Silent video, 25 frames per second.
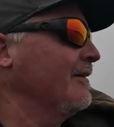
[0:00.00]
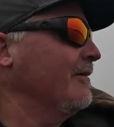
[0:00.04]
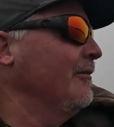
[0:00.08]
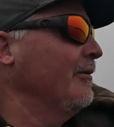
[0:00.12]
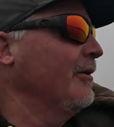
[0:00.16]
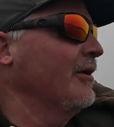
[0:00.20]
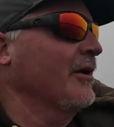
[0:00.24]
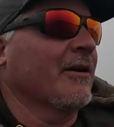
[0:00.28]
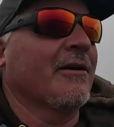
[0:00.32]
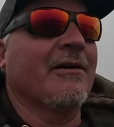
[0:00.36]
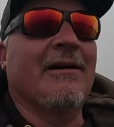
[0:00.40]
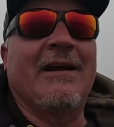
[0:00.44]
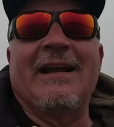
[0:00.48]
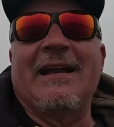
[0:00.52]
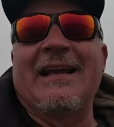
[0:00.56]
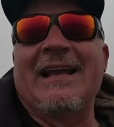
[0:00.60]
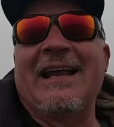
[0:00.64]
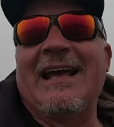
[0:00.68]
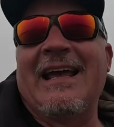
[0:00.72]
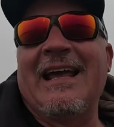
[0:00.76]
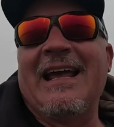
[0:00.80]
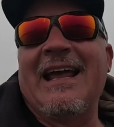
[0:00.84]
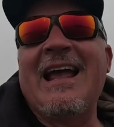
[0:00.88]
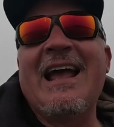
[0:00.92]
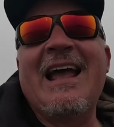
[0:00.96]
What a great
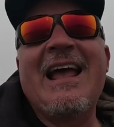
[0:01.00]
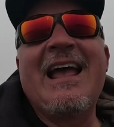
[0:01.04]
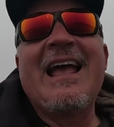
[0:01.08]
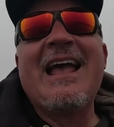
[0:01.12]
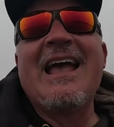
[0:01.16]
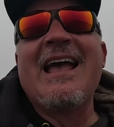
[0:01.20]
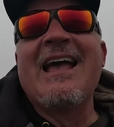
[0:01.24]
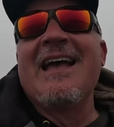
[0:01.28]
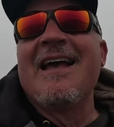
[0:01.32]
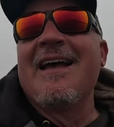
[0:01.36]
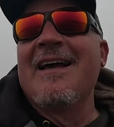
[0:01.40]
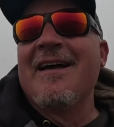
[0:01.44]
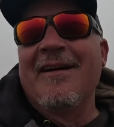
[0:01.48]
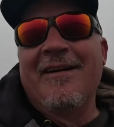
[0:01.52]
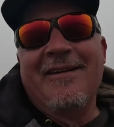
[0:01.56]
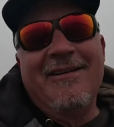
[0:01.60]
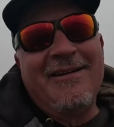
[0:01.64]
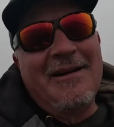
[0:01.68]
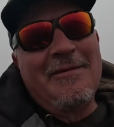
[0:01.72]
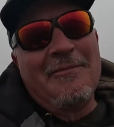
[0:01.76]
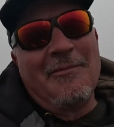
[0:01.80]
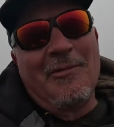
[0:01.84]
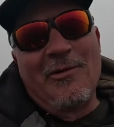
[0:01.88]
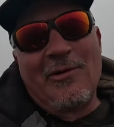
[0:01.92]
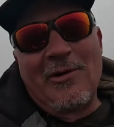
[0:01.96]
day,
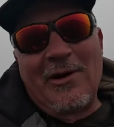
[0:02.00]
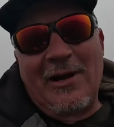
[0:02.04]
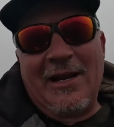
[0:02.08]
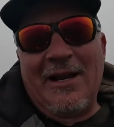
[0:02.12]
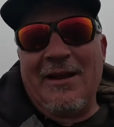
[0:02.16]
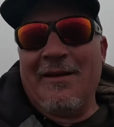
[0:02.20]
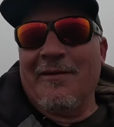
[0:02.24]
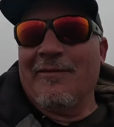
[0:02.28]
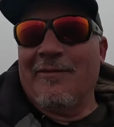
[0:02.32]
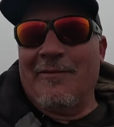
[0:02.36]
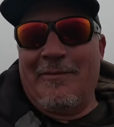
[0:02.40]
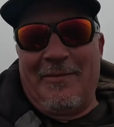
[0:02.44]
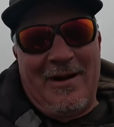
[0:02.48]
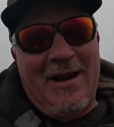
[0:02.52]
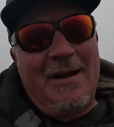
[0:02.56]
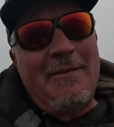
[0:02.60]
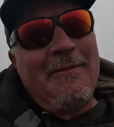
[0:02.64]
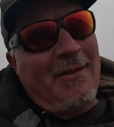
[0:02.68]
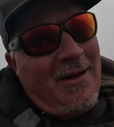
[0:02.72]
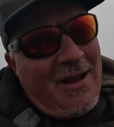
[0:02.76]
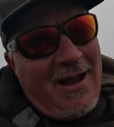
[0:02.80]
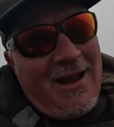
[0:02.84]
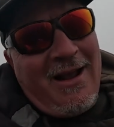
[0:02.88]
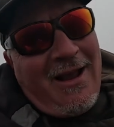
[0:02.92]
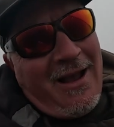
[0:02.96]
great morning.
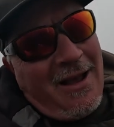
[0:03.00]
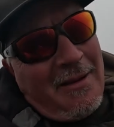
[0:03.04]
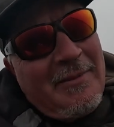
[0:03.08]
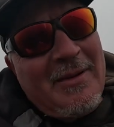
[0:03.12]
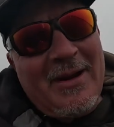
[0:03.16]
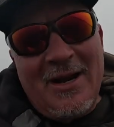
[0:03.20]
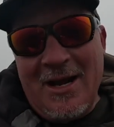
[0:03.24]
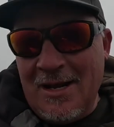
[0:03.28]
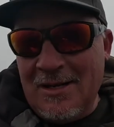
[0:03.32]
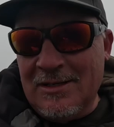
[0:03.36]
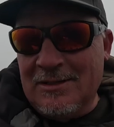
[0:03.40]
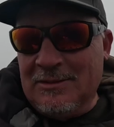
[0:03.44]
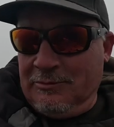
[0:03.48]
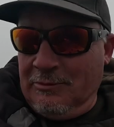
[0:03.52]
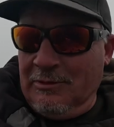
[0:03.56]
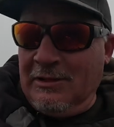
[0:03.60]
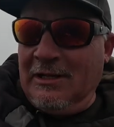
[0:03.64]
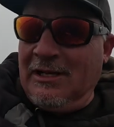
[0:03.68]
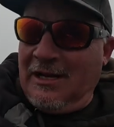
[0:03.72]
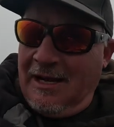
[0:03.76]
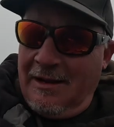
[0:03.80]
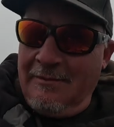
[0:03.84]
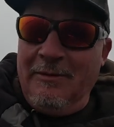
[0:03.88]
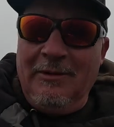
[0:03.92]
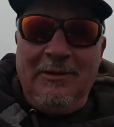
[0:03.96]
But I gotta be honest with
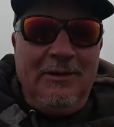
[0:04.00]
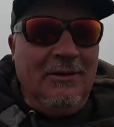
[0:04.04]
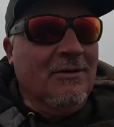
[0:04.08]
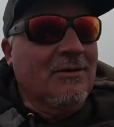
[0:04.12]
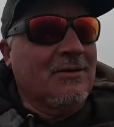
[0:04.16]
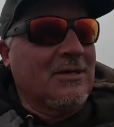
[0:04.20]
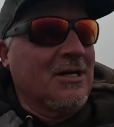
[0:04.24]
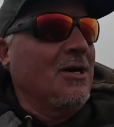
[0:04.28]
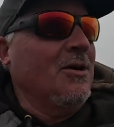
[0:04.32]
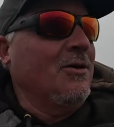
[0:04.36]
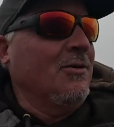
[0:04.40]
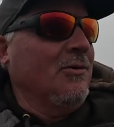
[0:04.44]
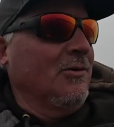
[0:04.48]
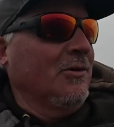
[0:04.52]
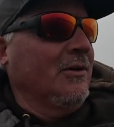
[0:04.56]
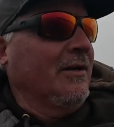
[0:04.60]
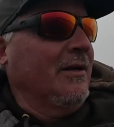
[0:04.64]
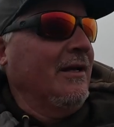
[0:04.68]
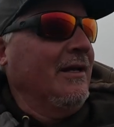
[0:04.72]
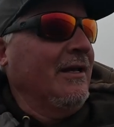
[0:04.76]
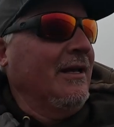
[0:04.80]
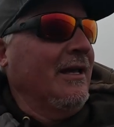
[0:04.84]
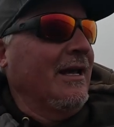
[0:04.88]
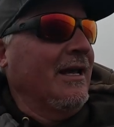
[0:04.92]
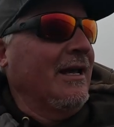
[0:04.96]
you, I'm a little cold.
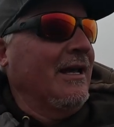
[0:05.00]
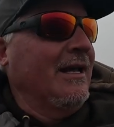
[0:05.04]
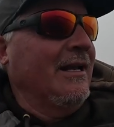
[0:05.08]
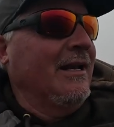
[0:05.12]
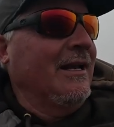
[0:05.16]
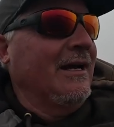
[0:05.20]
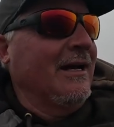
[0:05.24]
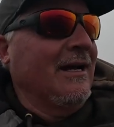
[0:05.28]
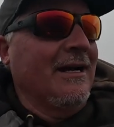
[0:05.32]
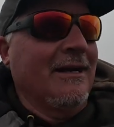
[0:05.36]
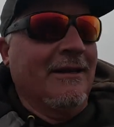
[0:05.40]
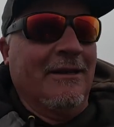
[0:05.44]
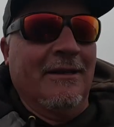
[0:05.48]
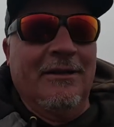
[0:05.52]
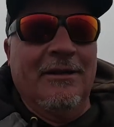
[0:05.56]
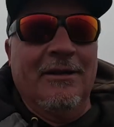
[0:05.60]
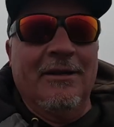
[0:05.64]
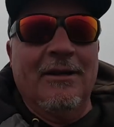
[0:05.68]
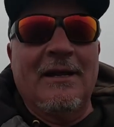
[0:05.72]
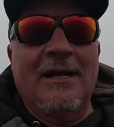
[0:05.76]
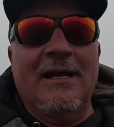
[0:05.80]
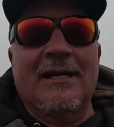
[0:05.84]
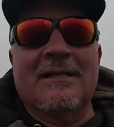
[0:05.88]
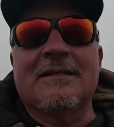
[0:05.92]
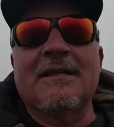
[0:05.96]
And
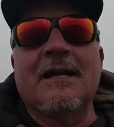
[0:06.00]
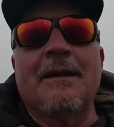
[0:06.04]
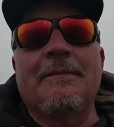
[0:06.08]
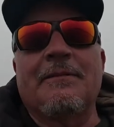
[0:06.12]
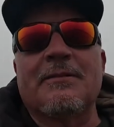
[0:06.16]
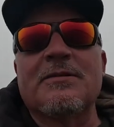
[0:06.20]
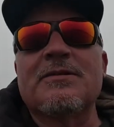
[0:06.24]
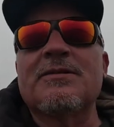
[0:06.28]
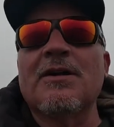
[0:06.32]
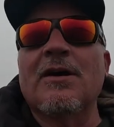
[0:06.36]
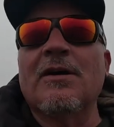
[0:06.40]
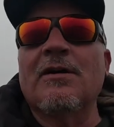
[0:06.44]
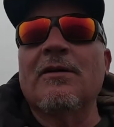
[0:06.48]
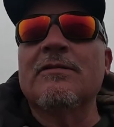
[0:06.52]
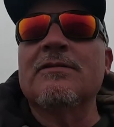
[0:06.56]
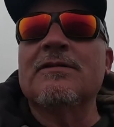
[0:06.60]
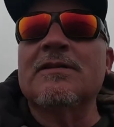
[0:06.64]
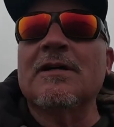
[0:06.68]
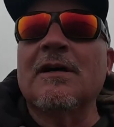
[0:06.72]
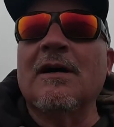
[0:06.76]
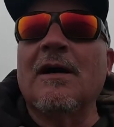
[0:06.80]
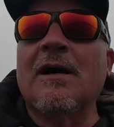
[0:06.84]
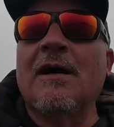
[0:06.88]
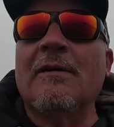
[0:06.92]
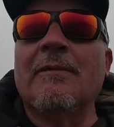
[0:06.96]
your next episodes
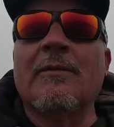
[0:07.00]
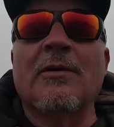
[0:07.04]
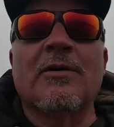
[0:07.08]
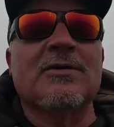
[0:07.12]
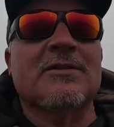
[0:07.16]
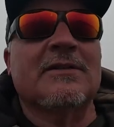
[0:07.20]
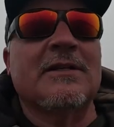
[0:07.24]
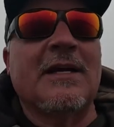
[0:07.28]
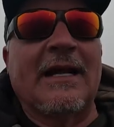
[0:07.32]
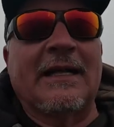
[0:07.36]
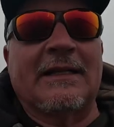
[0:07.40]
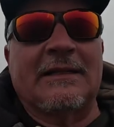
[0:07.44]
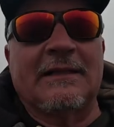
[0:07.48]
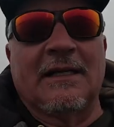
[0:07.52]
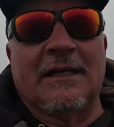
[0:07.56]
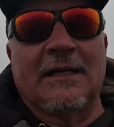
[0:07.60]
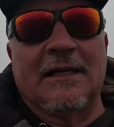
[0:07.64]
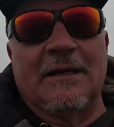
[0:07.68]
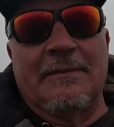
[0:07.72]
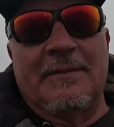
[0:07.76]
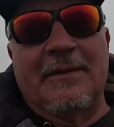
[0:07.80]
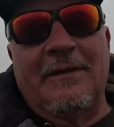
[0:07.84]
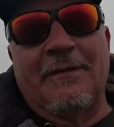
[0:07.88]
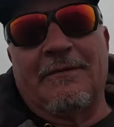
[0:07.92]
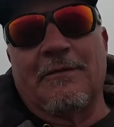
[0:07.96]
are most likely
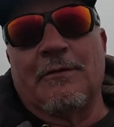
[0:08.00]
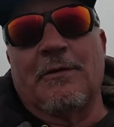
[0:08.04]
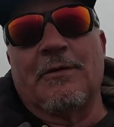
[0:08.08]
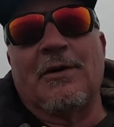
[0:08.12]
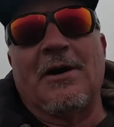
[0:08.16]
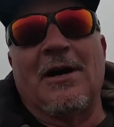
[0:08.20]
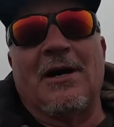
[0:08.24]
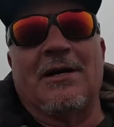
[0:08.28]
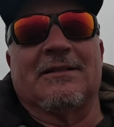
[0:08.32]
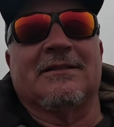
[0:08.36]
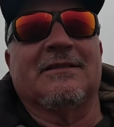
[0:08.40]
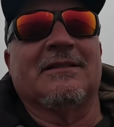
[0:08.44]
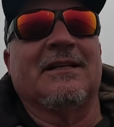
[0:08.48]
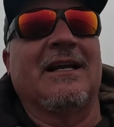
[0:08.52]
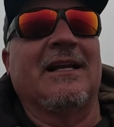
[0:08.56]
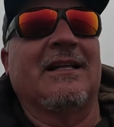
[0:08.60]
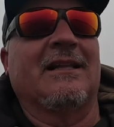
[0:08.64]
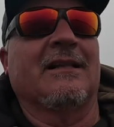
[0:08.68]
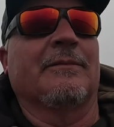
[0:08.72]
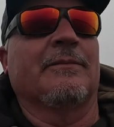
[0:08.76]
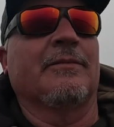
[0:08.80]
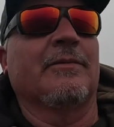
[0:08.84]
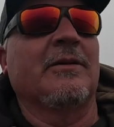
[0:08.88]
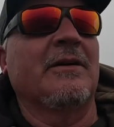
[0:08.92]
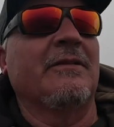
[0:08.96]
gonna be from Cross
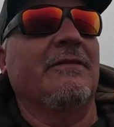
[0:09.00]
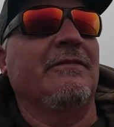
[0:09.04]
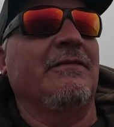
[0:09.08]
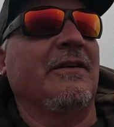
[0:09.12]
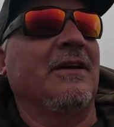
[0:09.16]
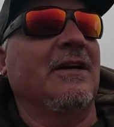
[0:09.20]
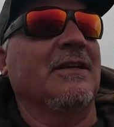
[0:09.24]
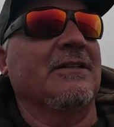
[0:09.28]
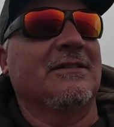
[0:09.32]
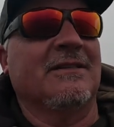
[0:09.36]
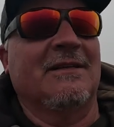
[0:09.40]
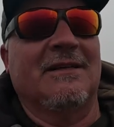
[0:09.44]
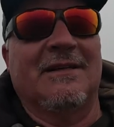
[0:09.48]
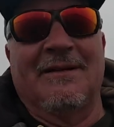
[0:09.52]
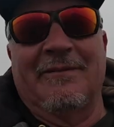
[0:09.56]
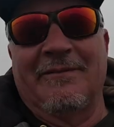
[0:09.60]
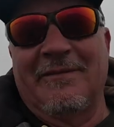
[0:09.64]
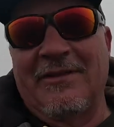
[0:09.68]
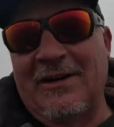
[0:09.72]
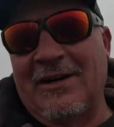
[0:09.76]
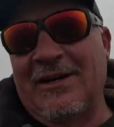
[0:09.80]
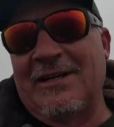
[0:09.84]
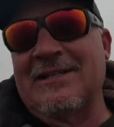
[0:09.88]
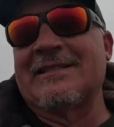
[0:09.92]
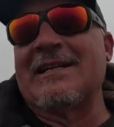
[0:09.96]
Lake, the pre-fish. I'm
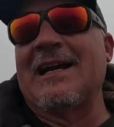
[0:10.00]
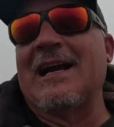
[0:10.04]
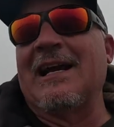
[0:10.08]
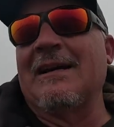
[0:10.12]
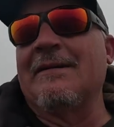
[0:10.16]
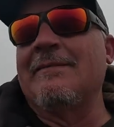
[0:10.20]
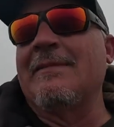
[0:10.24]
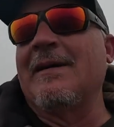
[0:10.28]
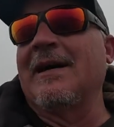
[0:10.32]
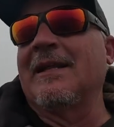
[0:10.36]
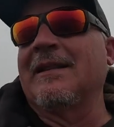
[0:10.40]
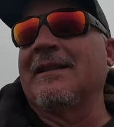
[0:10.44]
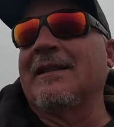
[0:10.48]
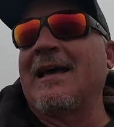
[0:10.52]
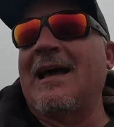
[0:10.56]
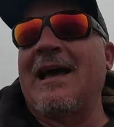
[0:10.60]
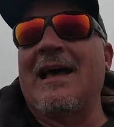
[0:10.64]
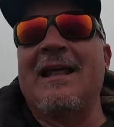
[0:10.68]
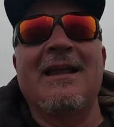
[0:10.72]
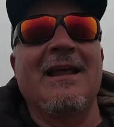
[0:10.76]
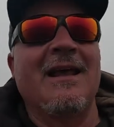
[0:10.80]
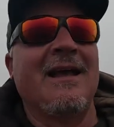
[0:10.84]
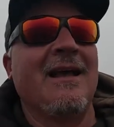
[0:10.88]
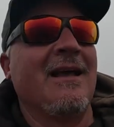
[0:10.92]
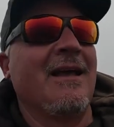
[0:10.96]
very excited about
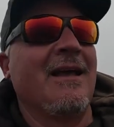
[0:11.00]
that.